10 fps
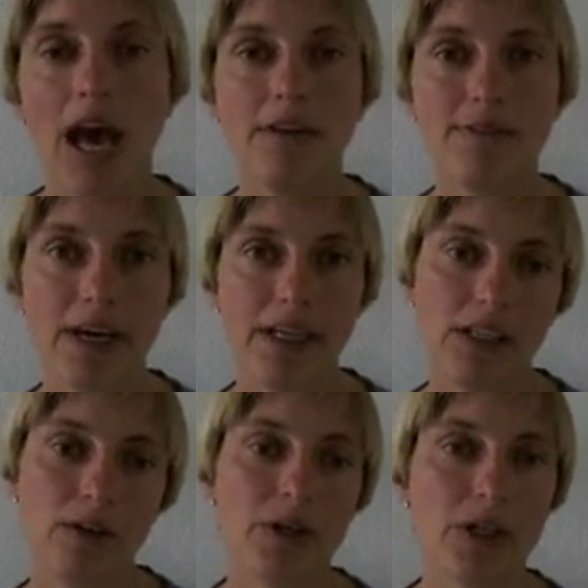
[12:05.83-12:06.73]
And
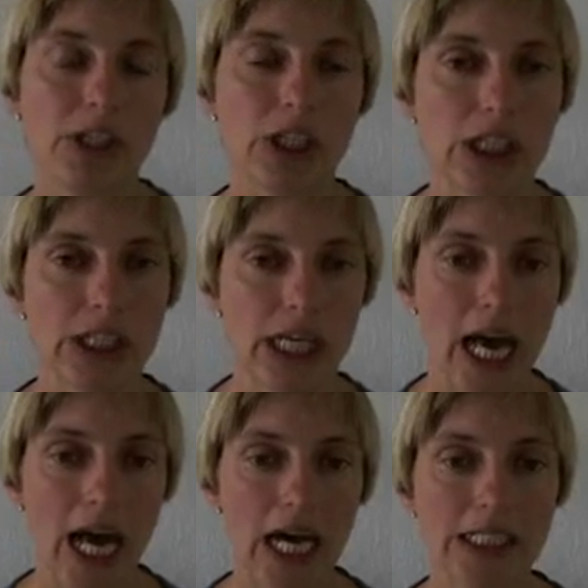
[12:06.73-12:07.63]
finally, we're going to look
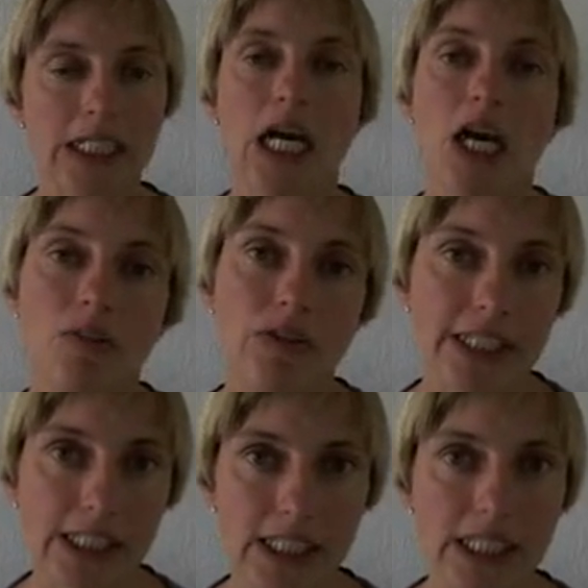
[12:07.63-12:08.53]
at
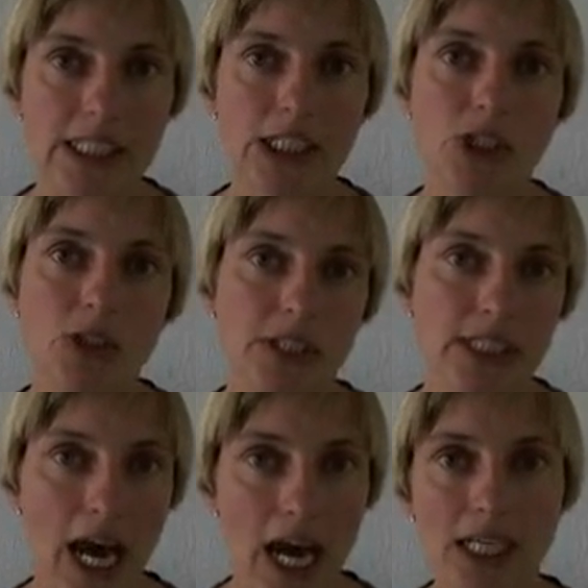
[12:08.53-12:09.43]
resilience to
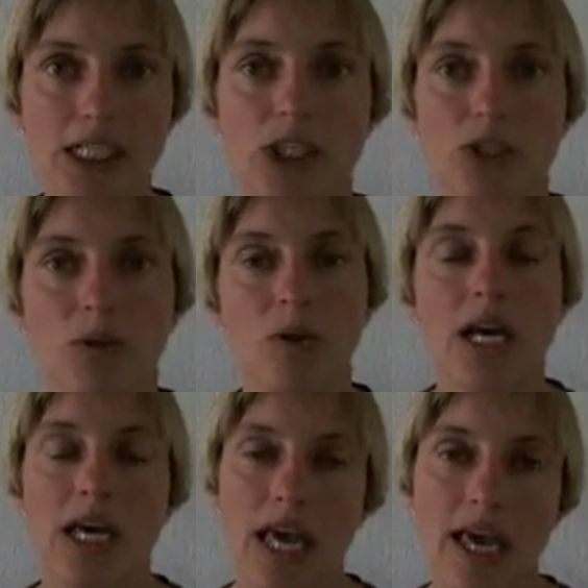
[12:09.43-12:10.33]
attack. So
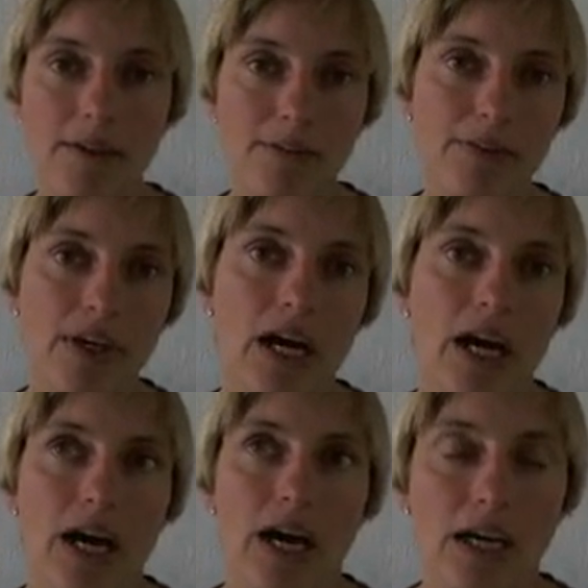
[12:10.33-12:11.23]
if
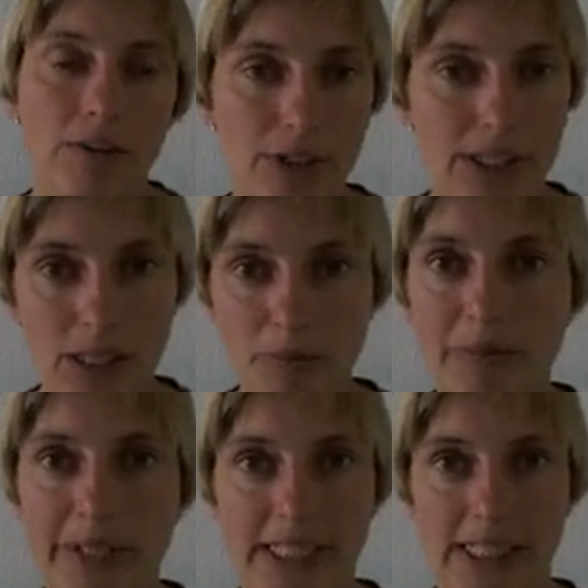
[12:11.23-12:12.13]
for
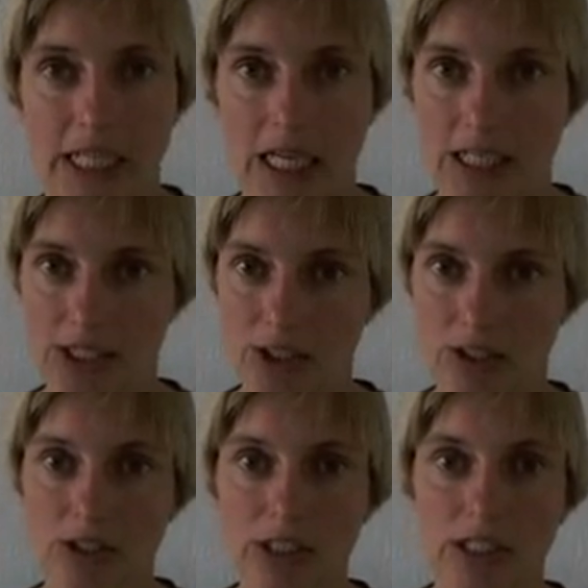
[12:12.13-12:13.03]
some reason a
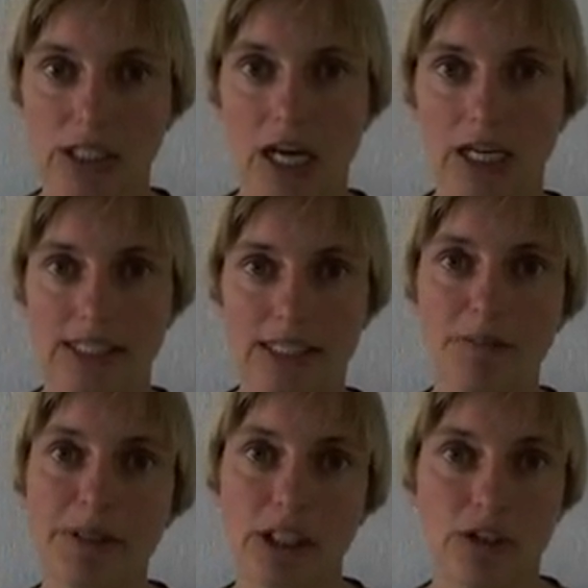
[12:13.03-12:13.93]
certain
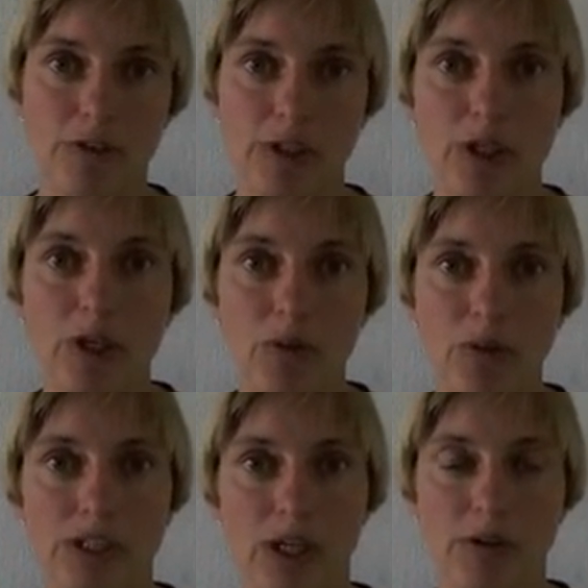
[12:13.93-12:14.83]
subset of the
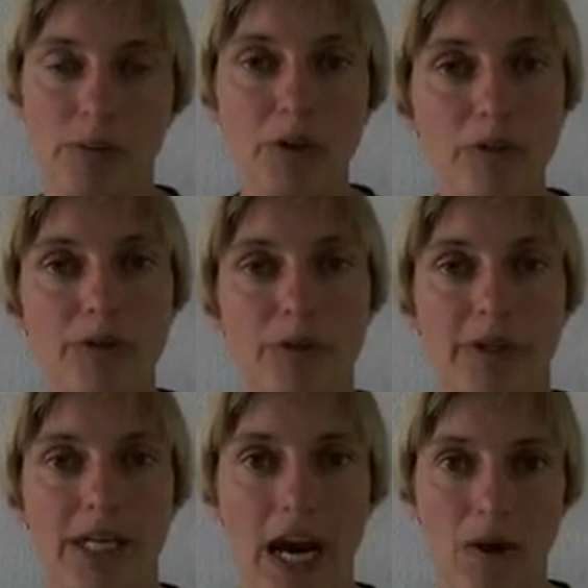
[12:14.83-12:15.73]
nodes are removed
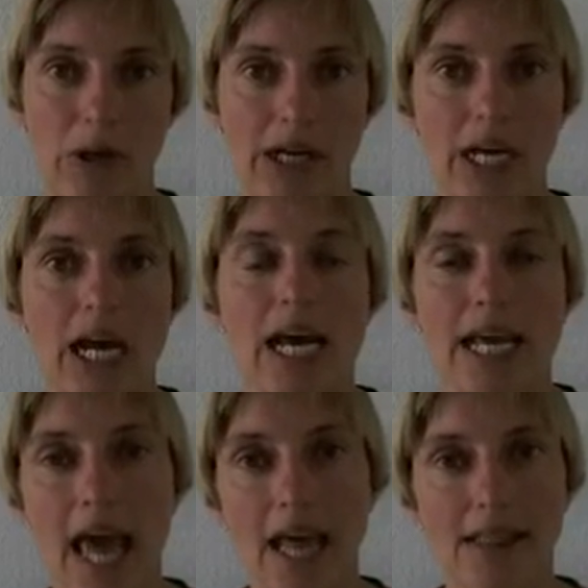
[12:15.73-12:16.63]
from the network,
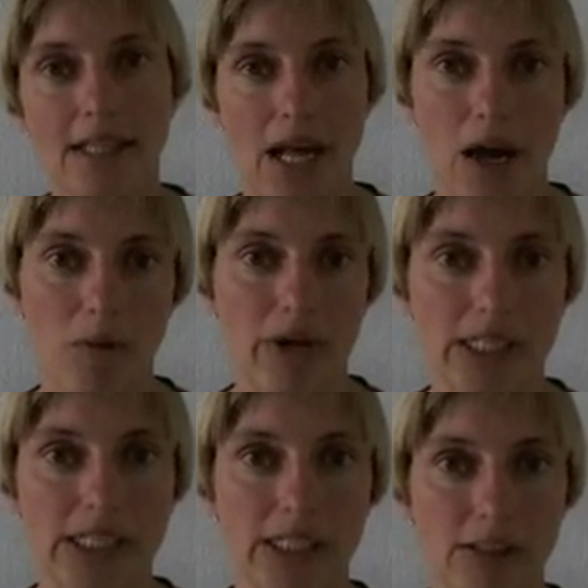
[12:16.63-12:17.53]
can the
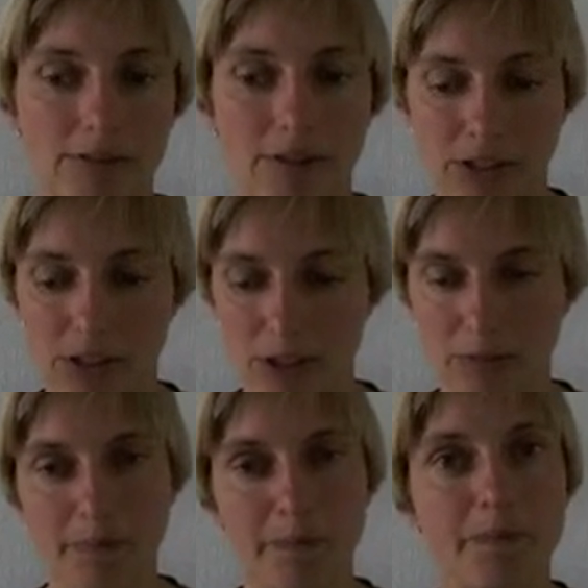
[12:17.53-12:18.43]
network still
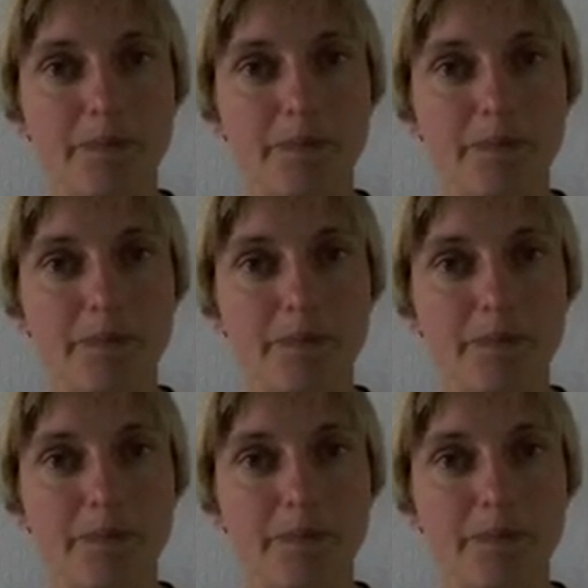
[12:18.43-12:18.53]
function?